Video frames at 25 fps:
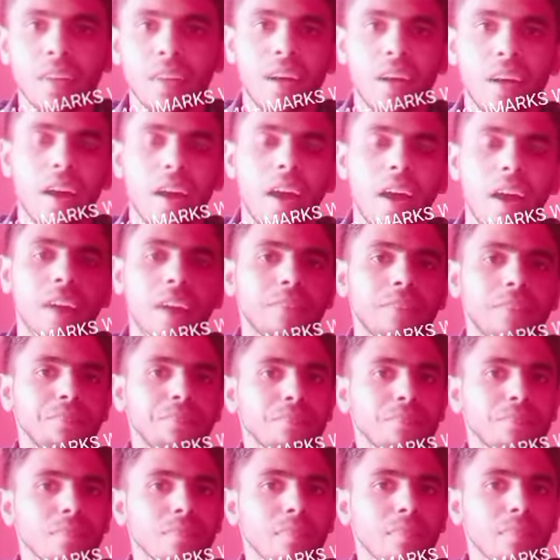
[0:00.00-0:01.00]
And
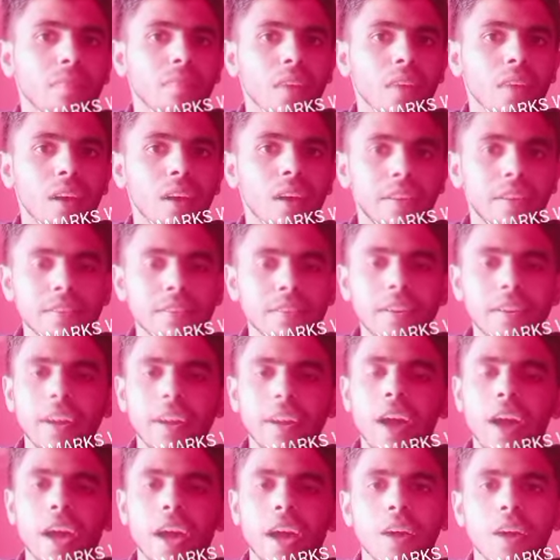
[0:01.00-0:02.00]

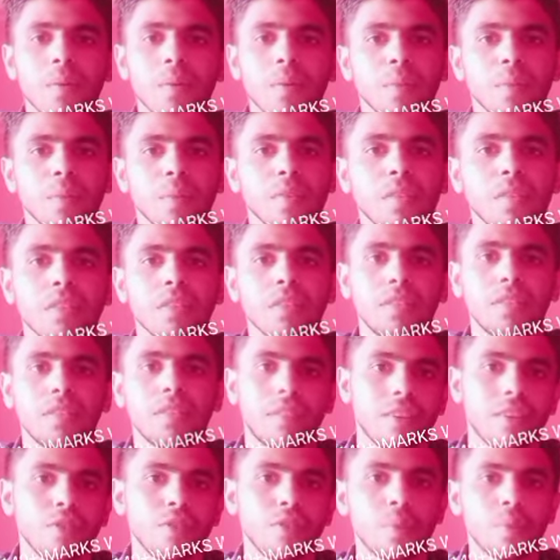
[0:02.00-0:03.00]
yesterday, I covered up the
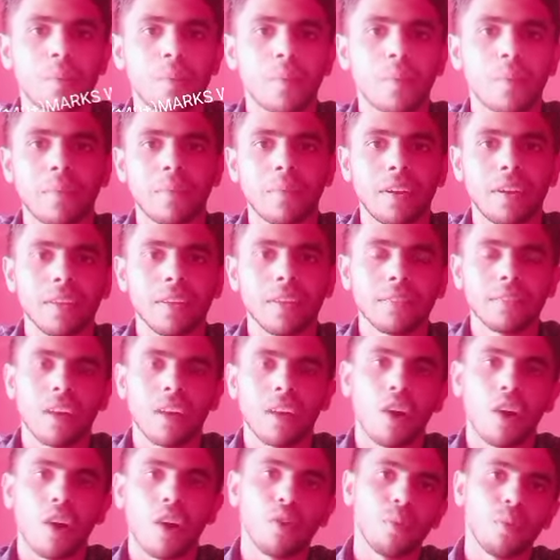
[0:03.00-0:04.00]
strategy of mathematics,
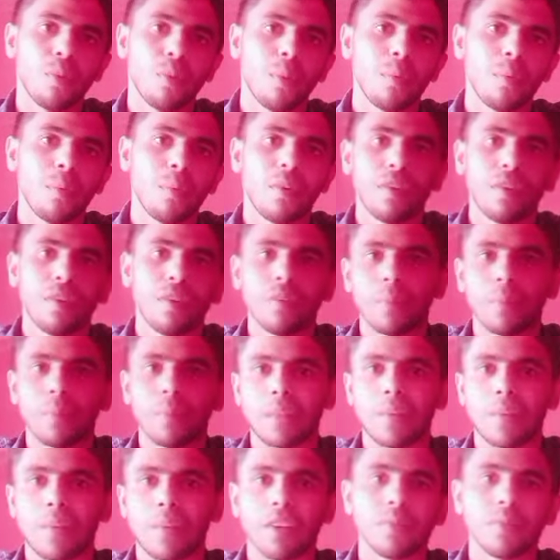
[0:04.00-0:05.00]
how you prepare
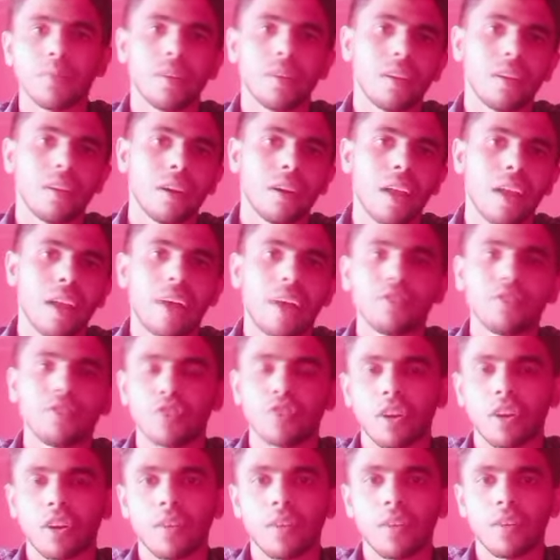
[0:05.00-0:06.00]
mathematics within our last
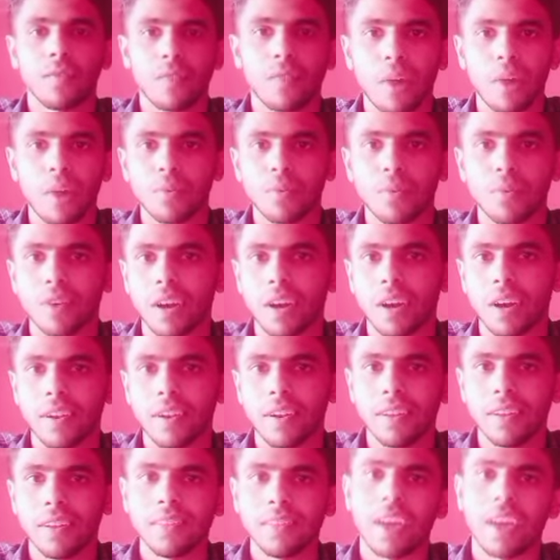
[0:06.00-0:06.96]
25 to 30 days.